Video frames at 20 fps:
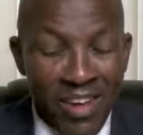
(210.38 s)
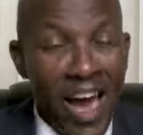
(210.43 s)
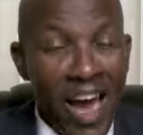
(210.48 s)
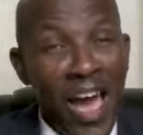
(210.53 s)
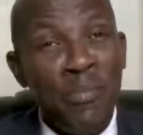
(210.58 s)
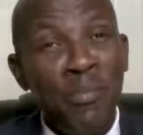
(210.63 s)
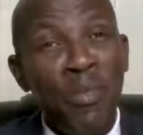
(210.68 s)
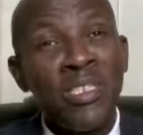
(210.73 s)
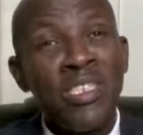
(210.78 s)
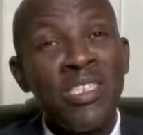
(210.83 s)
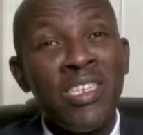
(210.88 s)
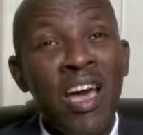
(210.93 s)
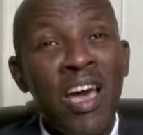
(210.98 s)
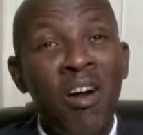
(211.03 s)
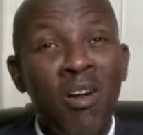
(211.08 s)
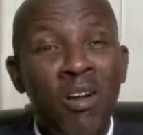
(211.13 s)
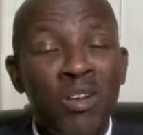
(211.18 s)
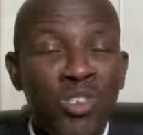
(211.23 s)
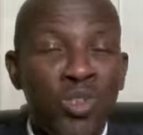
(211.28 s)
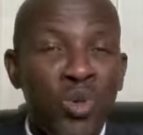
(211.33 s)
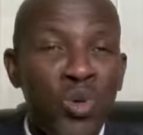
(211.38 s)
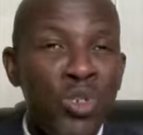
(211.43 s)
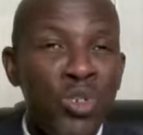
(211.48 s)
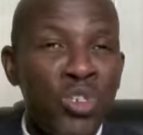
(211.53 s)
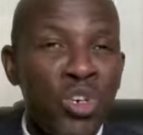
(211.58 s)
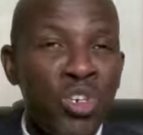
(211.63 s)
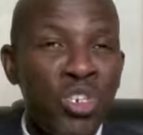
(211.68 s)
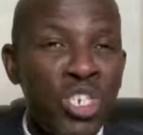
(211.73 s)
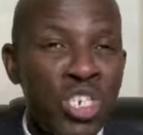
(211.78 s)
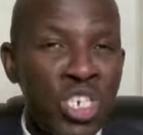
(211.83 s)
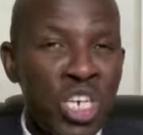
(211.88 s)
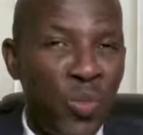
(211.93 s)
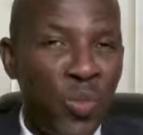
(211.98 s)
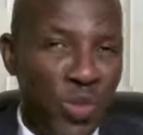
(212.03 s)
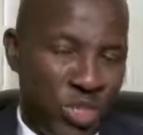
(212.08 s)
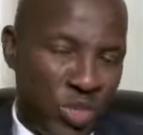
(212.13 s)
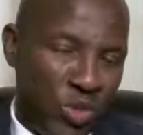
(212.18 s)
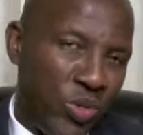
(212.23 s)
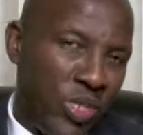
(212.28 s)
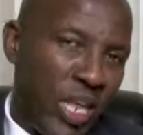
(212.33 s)
I must also just share
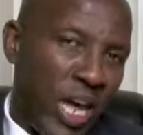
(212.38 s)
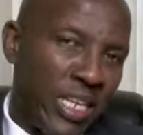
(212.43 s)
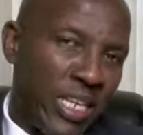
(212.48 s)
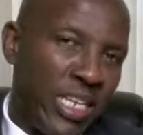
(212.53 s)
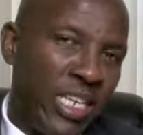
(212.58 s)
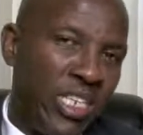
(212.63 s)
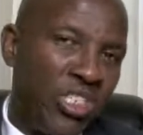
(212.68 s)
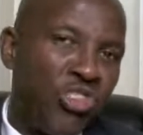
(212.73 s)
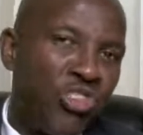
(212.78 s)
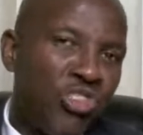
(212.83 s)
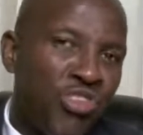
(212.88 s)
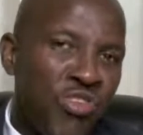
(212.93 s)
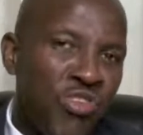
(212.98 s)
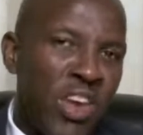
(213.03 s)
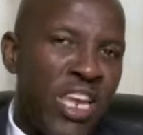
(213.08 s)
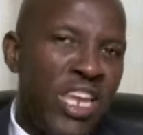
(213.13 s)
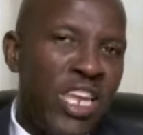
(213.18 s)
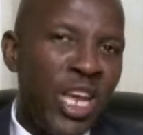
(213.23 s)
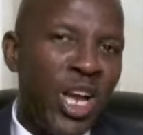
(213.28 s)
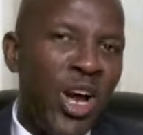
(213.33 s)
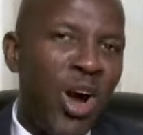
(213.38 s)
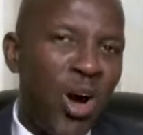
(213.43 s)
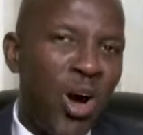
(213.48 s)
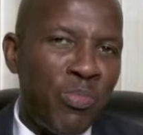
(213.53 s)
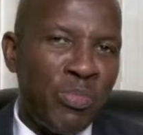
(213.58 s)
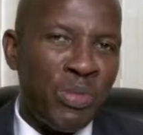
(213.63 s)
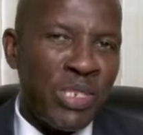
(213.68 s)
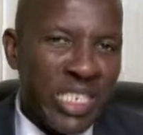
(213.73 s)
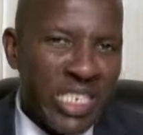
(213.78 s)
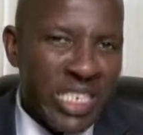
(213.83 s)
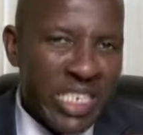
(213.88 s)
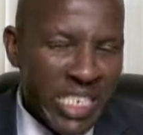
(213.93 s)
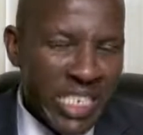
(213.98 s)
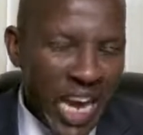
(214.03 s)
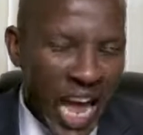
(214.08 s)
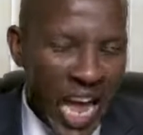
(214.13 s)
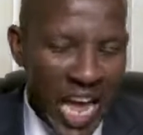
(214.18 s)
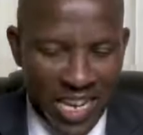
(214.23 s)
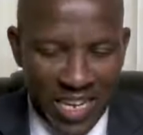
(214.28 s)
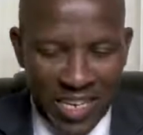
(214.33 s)
with you that in training of a
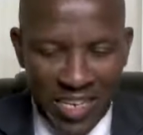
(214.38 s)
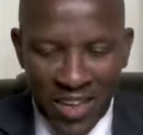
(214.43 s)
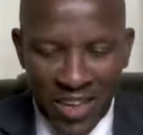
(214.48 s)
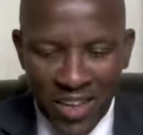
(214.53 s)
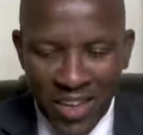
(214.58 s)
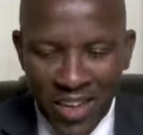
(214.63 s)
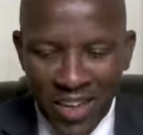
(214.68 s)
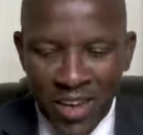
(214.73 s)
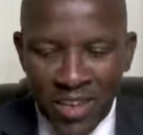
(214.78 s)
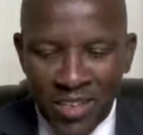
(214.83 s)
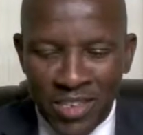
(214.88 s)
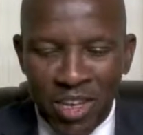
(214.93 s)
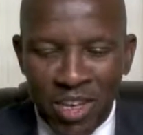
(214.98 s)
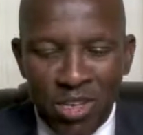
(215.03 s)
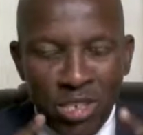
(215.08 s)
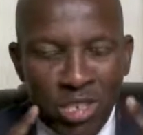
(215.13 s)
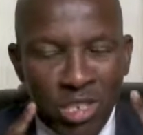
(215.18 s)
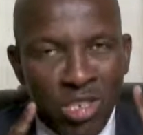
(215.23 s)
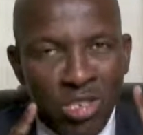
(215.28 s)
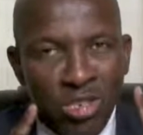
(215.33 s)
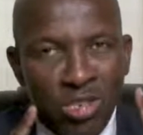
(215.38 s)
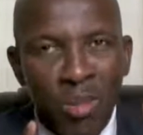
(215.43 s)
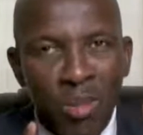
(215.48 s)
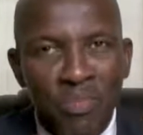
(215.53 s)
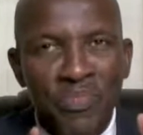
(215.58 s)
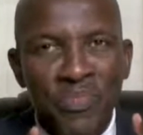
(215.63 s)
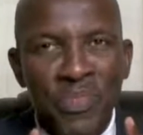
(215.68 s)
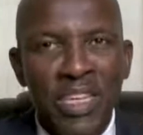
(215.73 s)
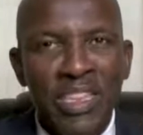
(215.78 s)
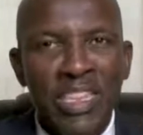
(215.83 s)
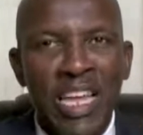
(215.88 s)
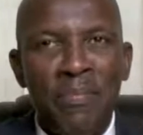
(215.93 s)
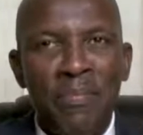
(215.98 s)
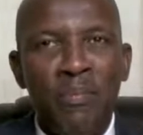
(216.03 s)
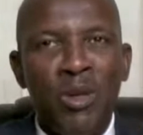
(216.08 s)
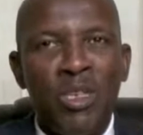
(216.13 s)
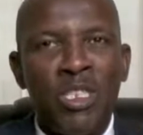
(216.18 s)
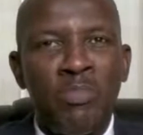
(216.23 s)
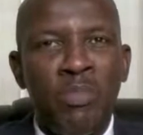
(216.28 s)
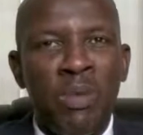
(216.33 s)
child, there's something that
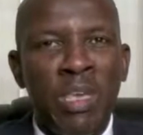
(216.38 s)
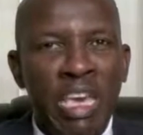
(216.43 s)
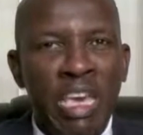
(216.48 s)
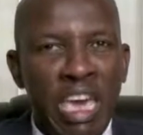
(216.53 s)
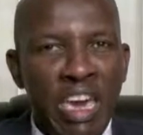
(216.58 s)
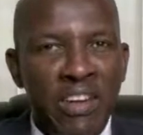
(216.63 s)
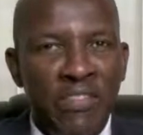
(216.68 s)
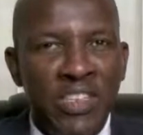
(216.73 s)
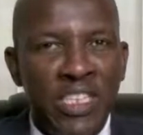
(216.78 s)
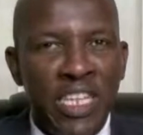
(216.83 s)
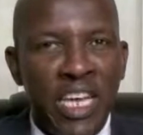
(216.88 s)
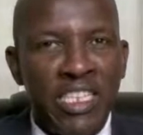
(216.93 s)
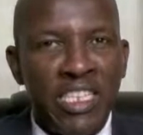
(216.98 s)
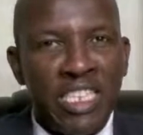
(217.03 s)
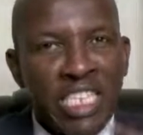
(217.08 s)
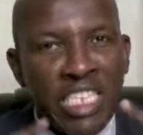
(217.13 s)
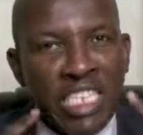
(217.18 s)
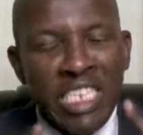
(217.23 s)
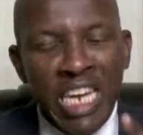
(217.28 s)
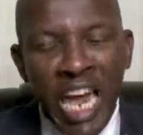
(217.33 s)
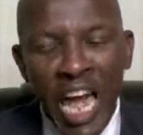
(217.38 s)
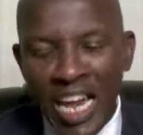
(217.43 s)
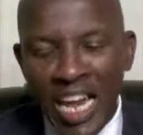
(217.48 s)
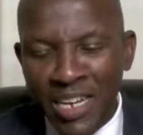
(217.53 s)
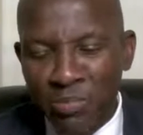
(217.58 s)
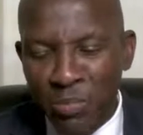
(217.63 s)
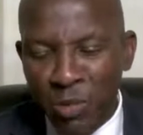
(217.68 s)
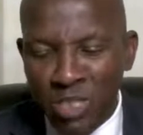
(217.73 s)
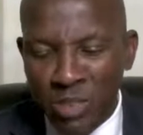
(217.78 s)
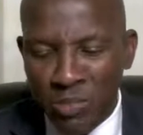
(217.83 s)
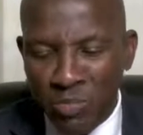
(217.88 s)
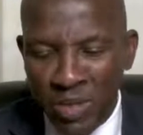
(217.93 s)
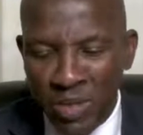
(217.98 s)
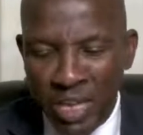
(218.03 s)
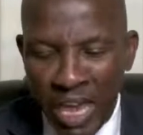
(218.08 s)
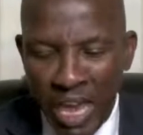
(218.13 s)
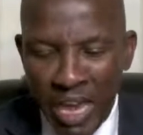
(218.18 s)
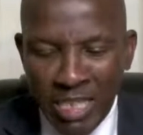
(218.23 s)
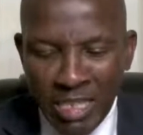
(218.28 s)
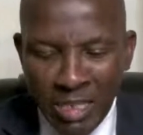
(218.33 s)
must be evident. The child must
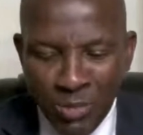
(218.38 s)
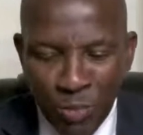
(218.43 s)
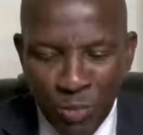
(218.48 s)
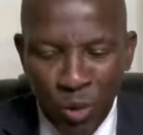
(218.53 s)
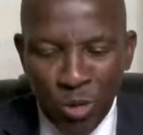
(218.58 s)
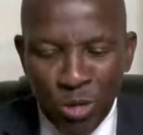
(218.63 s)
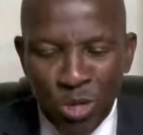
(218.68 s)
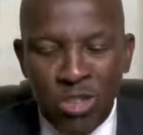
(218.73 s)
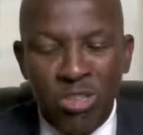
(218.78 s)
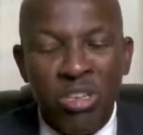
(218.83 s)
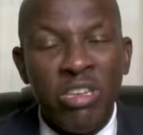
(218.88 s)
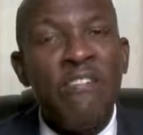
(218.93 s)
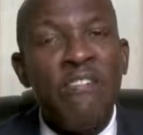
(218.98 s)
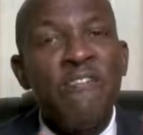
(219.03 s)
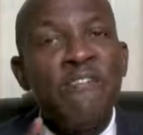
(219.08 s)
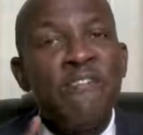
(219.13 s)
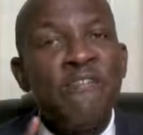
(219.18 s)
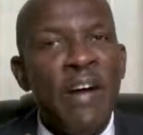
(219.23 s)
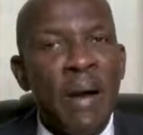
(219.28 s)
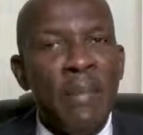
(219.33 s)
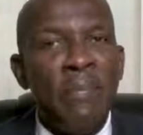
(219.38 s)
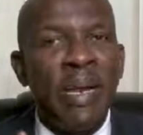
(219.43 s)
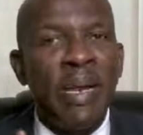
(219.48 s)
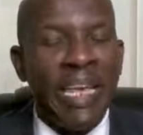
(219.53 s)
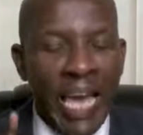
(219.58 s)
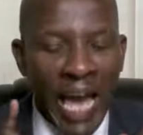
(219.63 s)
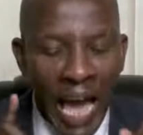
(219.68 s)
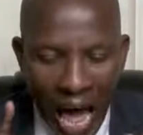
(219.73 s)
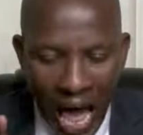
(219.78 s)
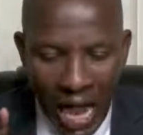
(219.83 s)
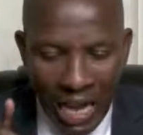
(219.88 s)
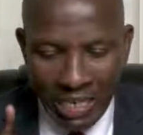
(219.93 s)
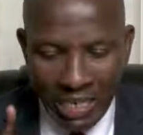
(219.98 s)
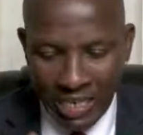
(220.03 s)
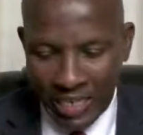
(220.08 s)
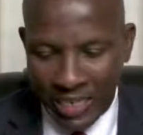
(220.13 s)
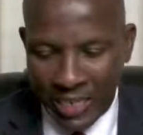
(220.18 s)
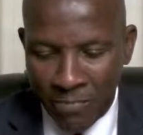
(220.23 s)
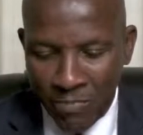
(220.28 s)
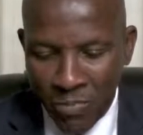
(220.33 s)
be exposed to the family
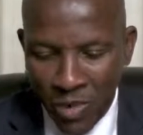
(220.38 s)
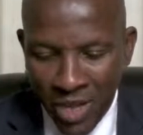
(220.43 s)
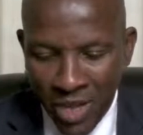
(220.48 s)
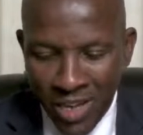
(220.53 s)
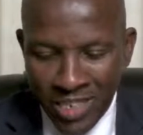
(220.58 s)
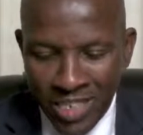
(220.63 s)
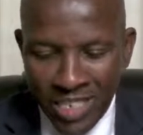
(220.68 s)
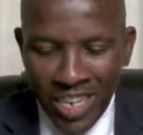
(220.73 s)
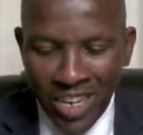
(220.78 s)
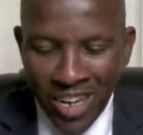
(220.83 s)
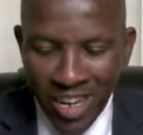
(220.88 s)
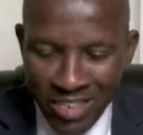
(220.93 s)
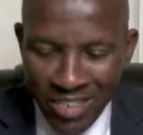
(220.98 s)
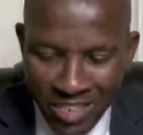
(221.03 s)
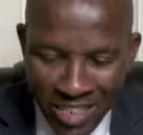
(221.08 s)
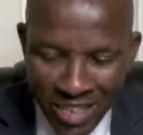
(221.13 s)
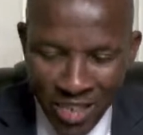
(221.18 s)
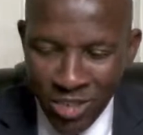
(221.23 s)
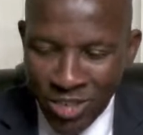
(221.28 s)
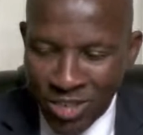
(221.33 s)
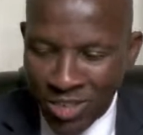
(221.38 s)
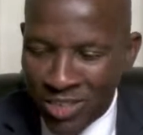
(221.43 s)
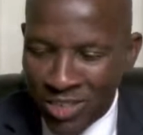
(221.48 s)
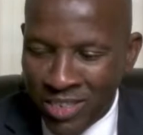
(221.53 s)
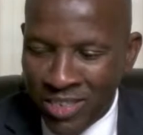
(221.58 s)
altar. She continues